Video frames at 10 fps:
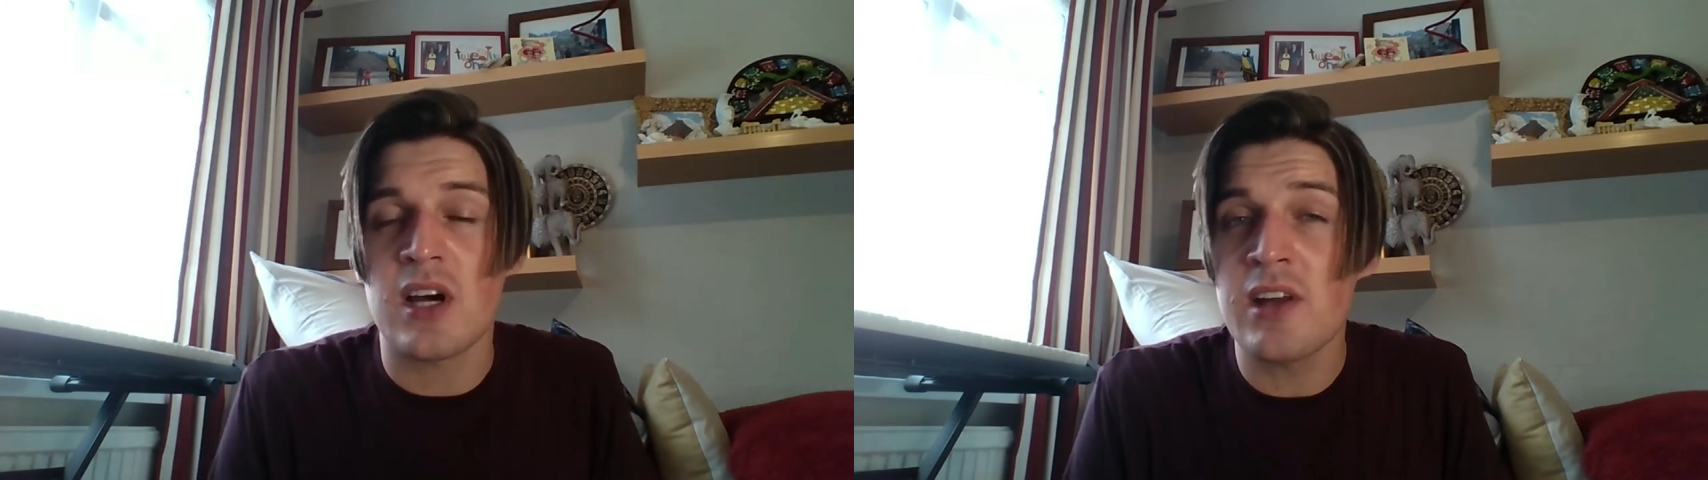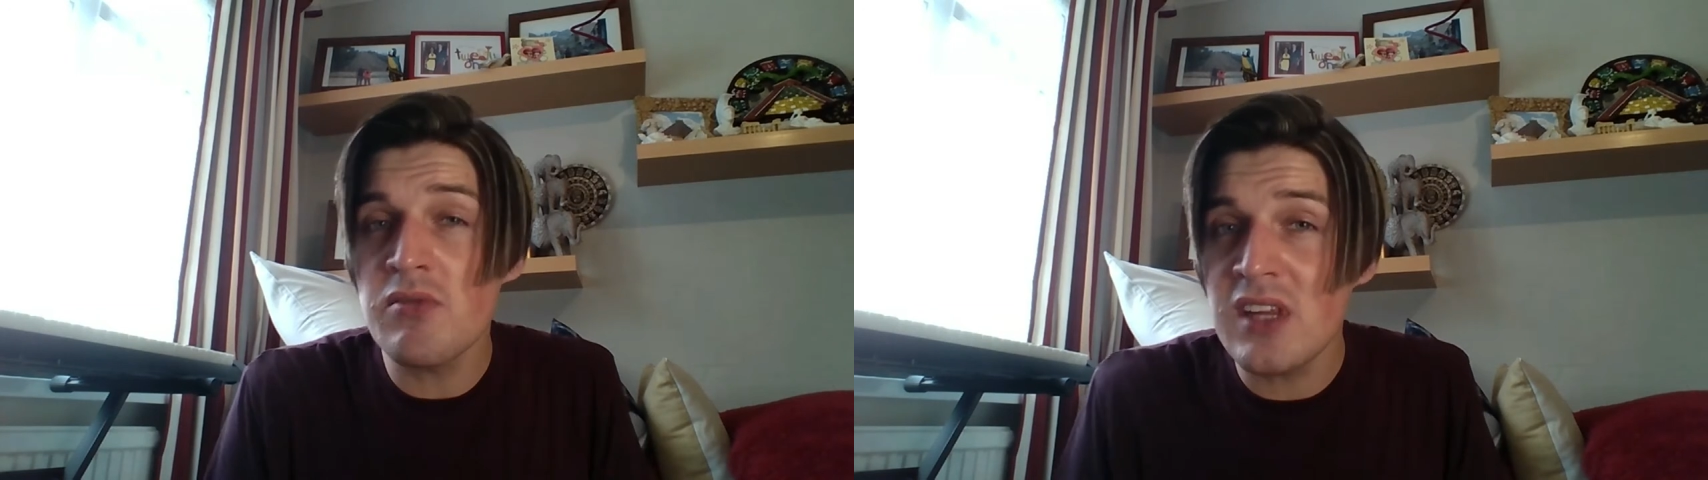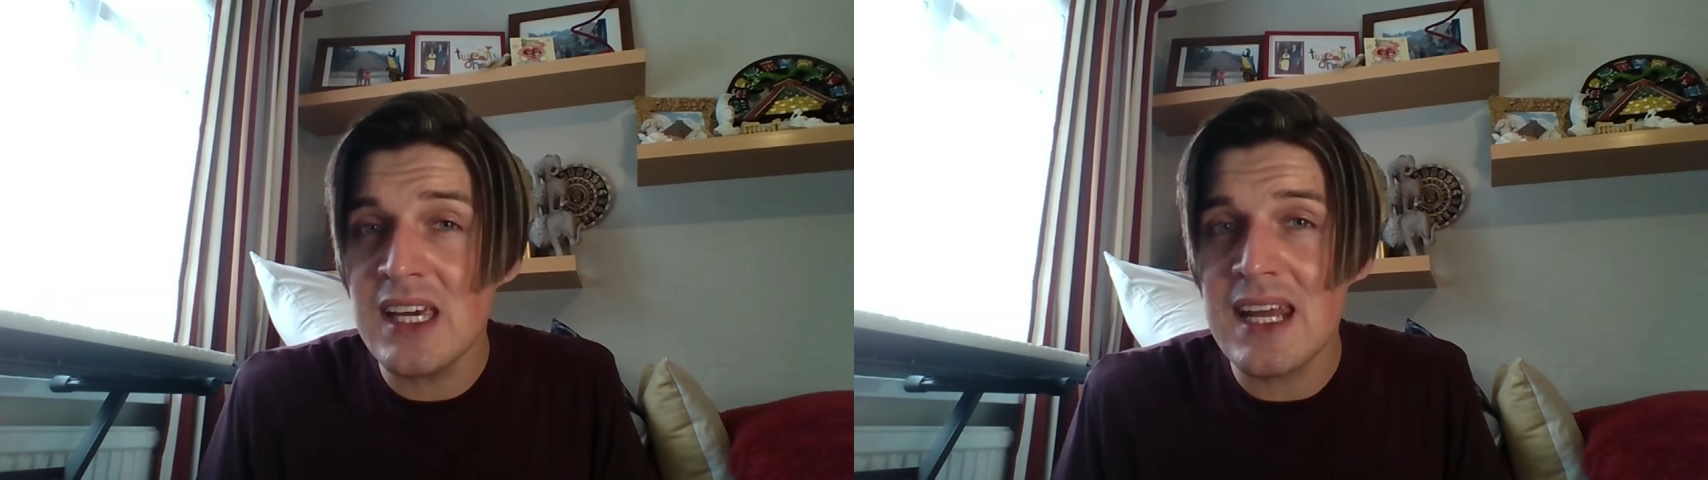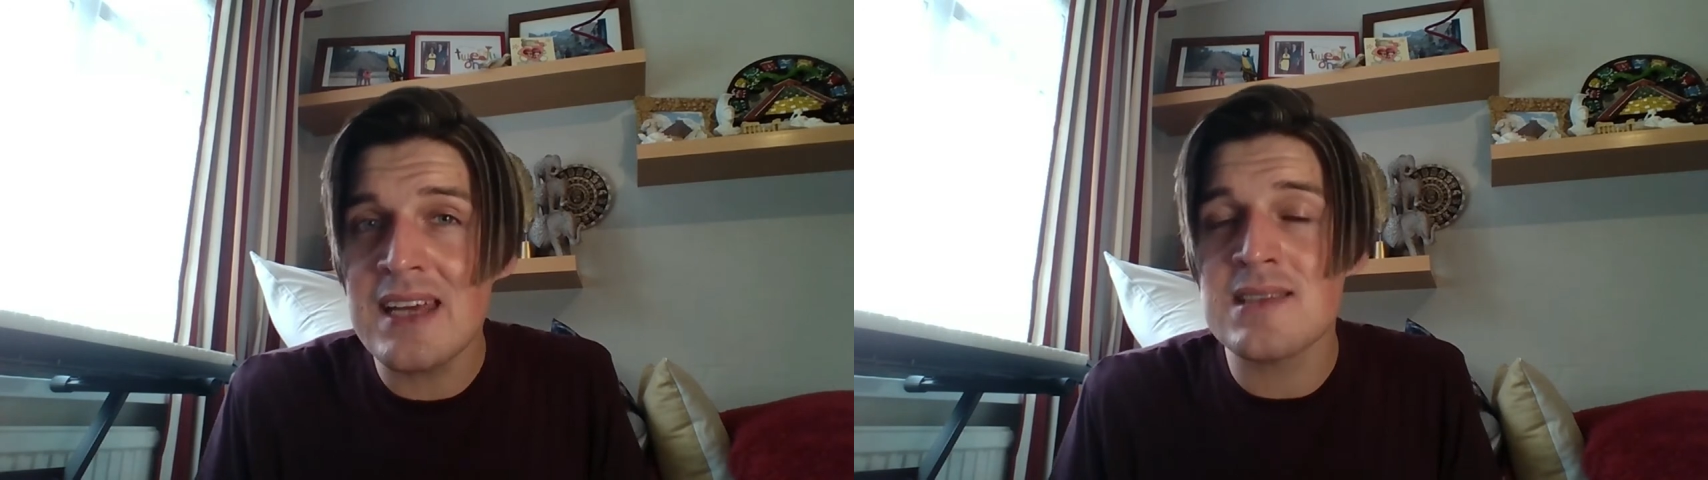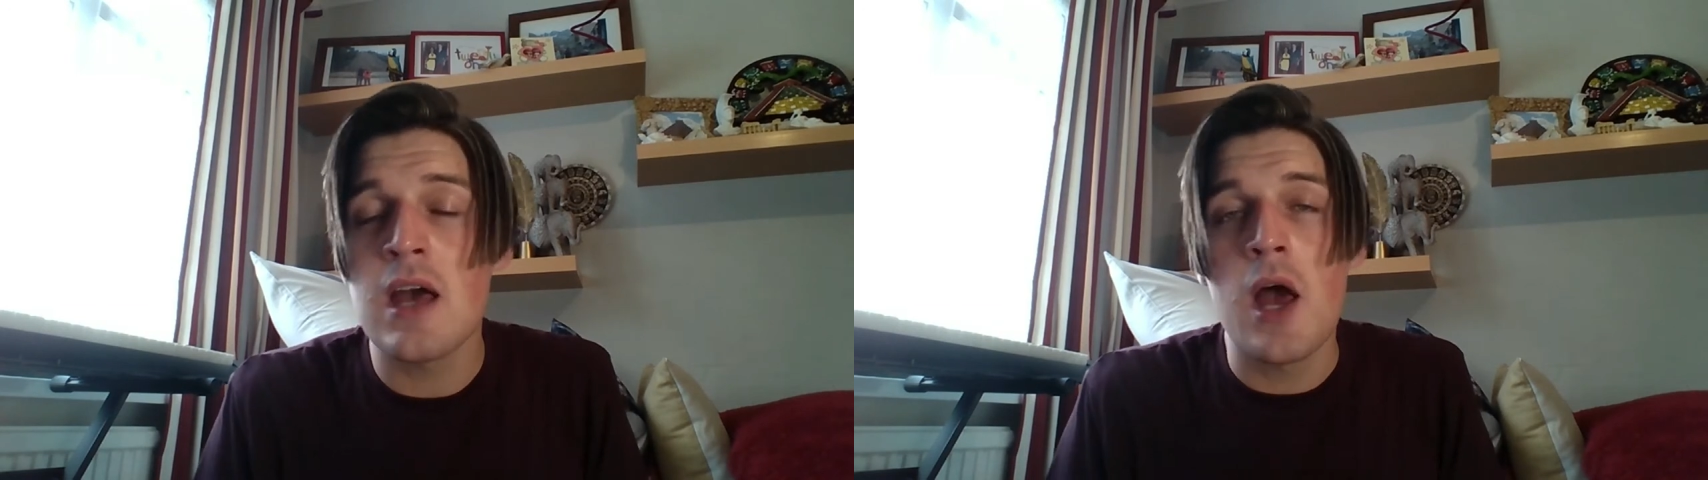I don't think it
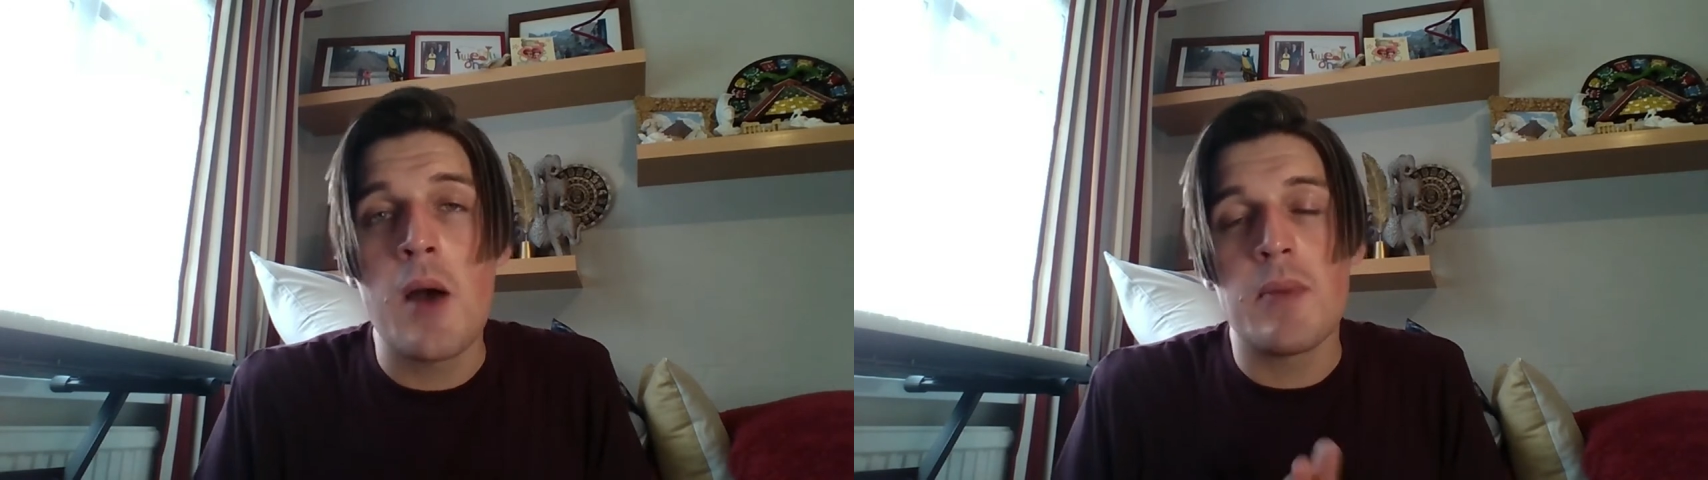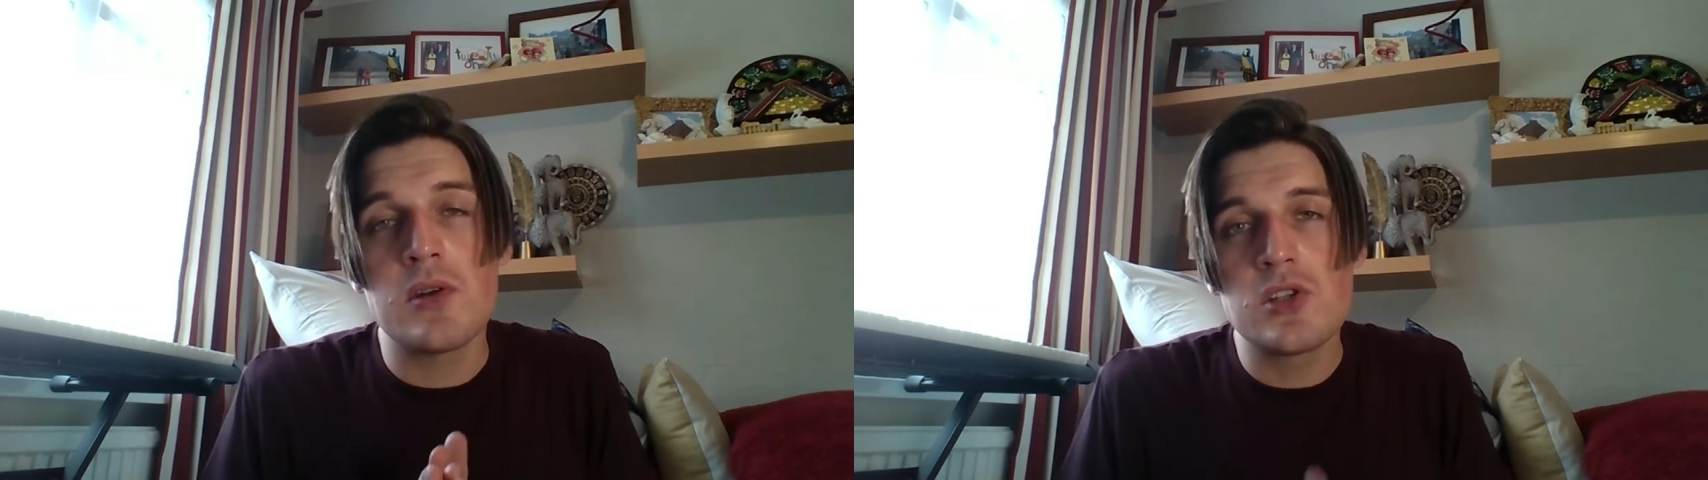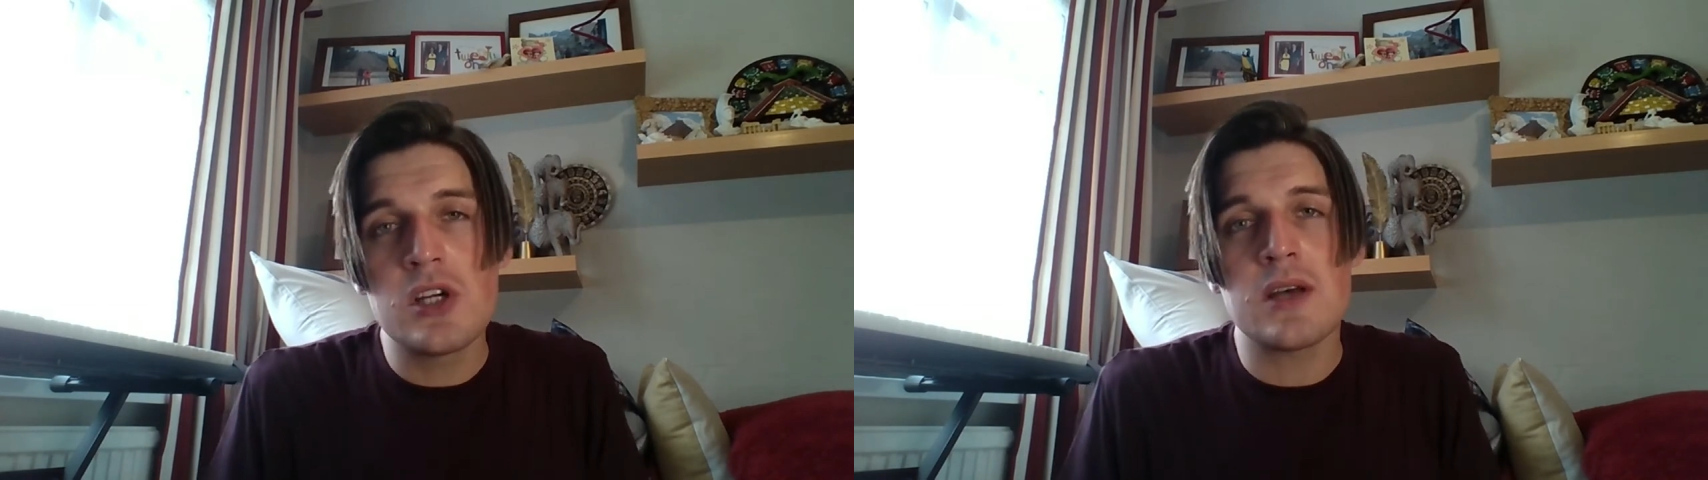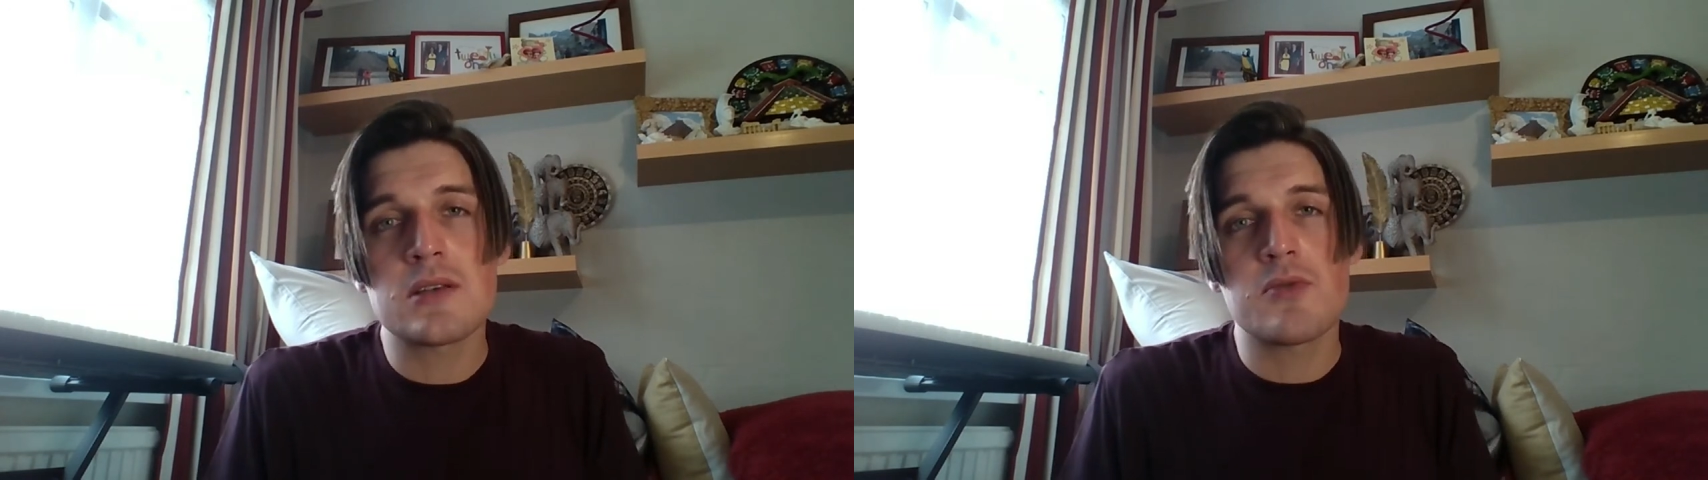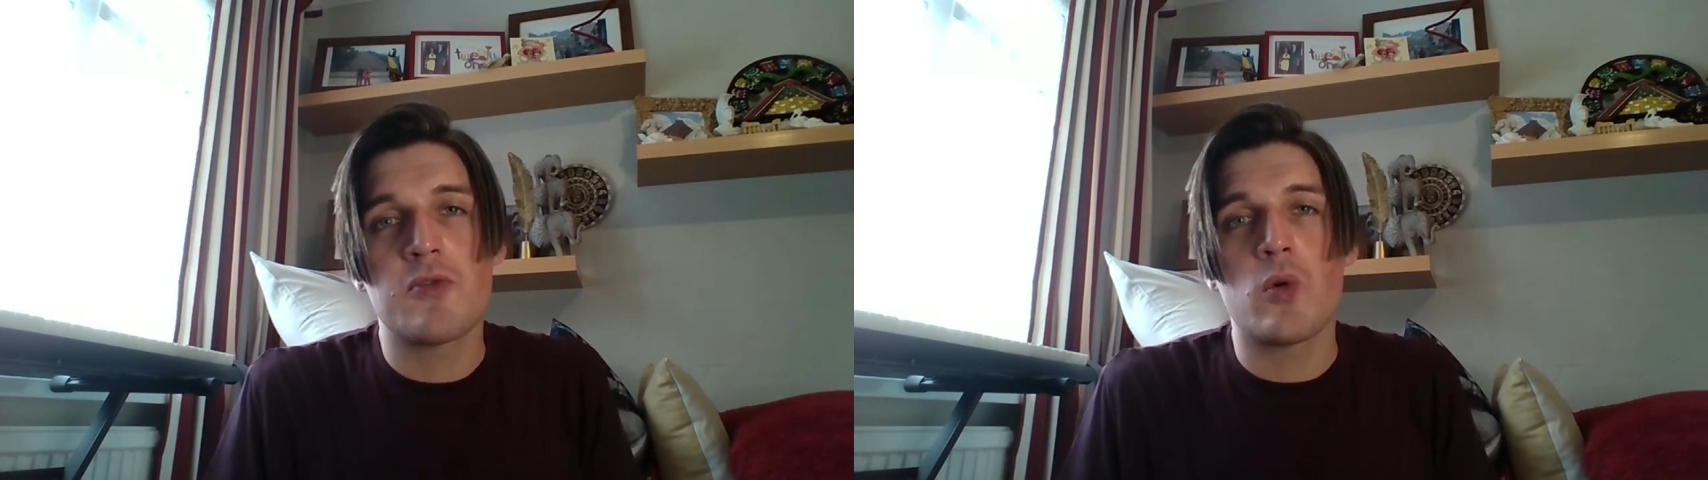is, but
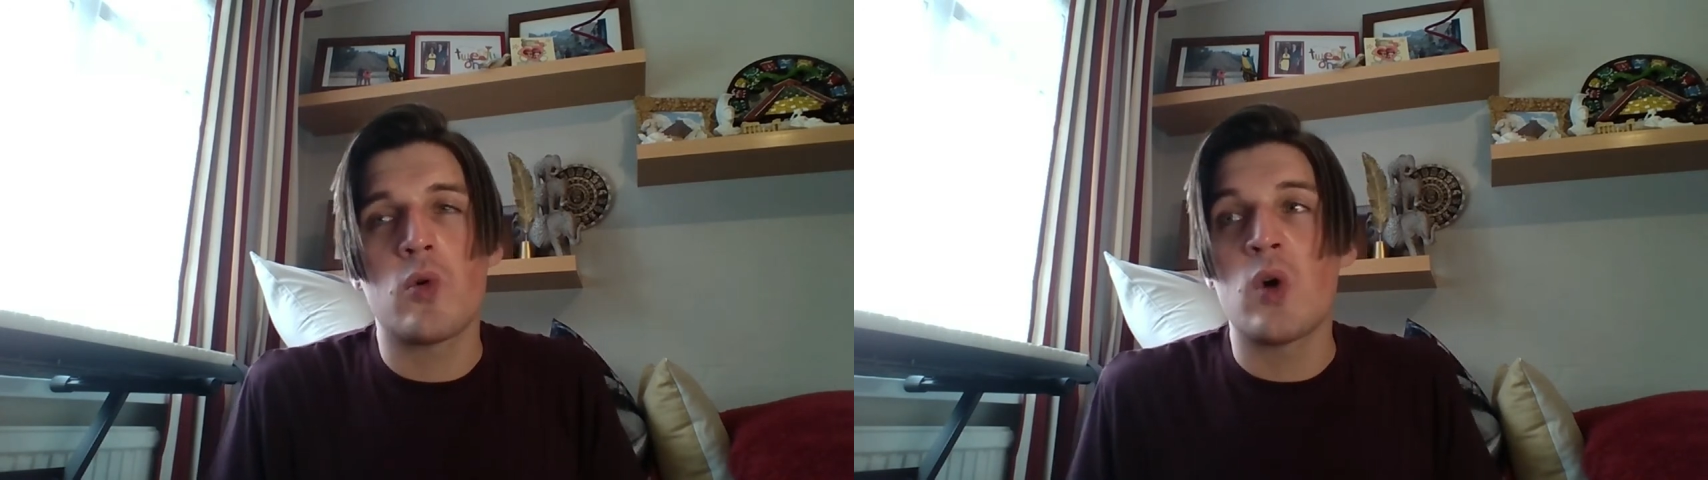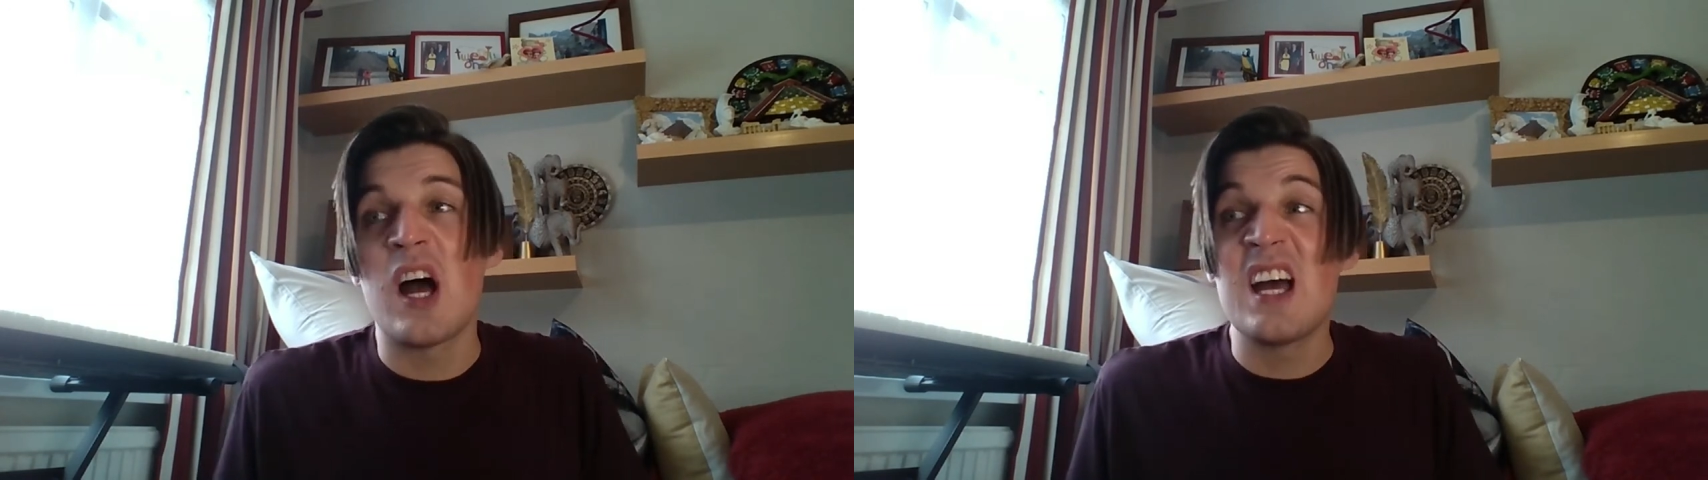just for